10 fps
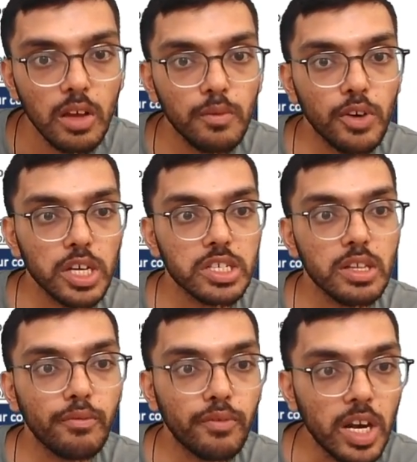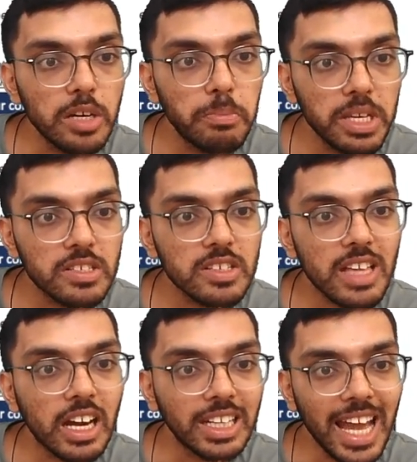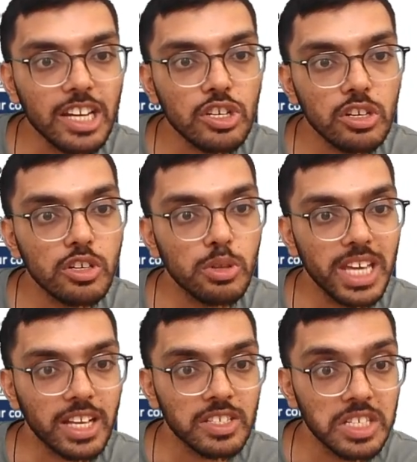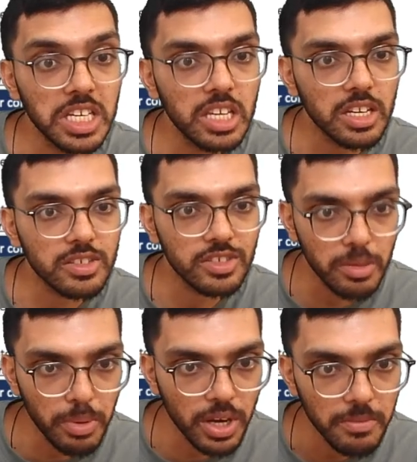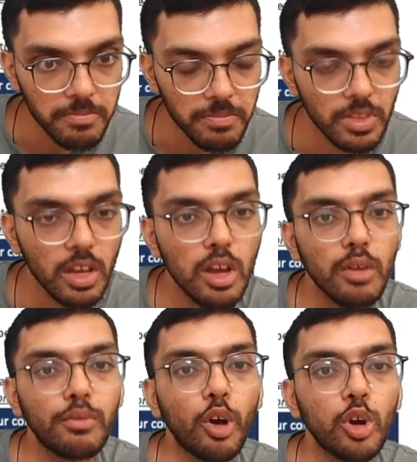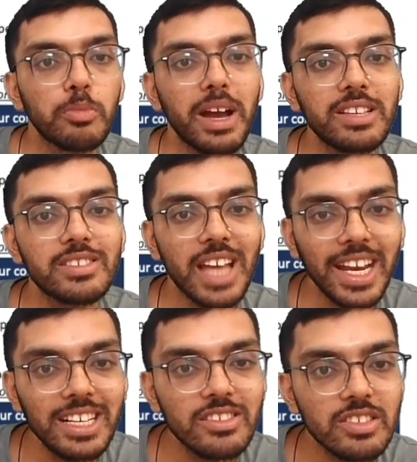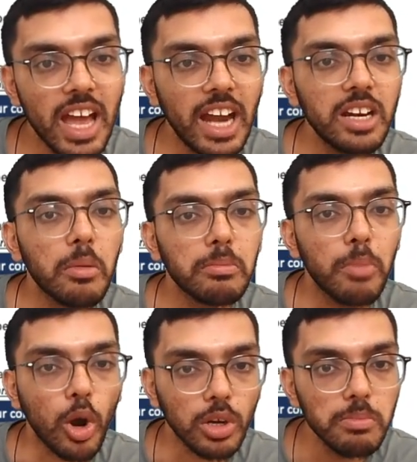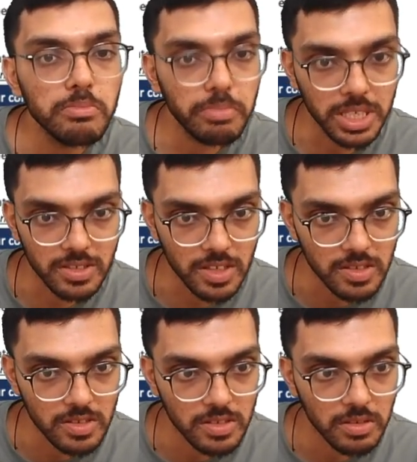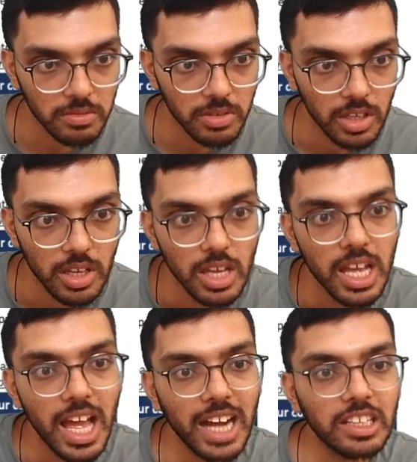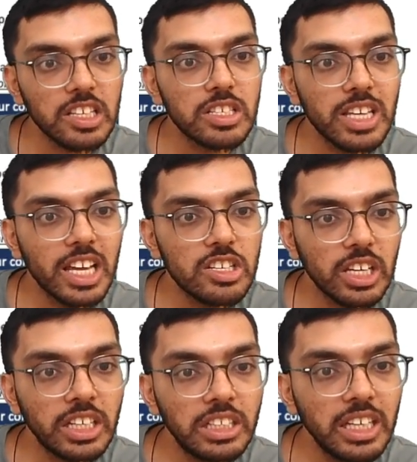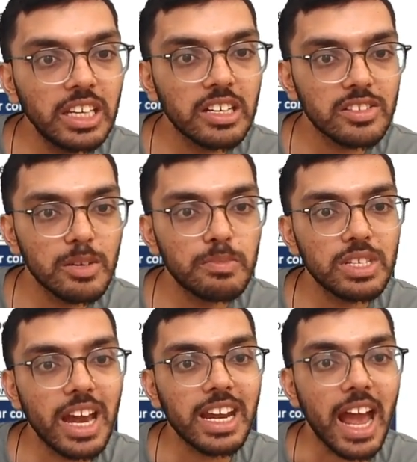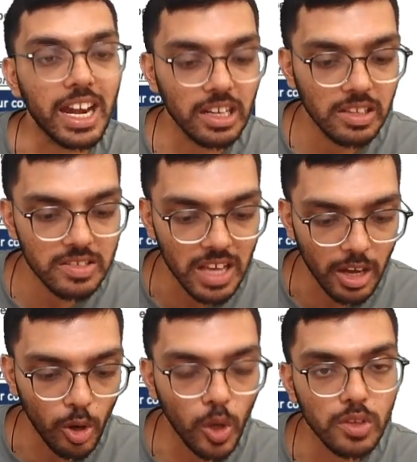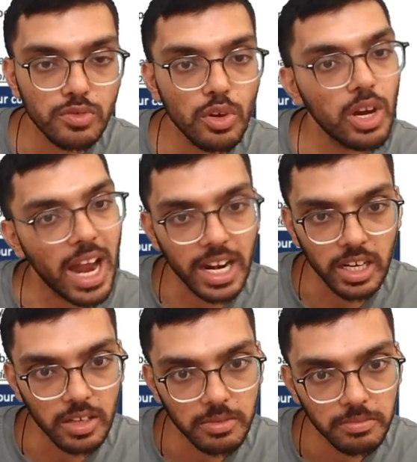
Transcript: First, the front pieces are attached to the exterior zipper, followed by sides and bottom pieces. At this stage, interior zips and handles are also added.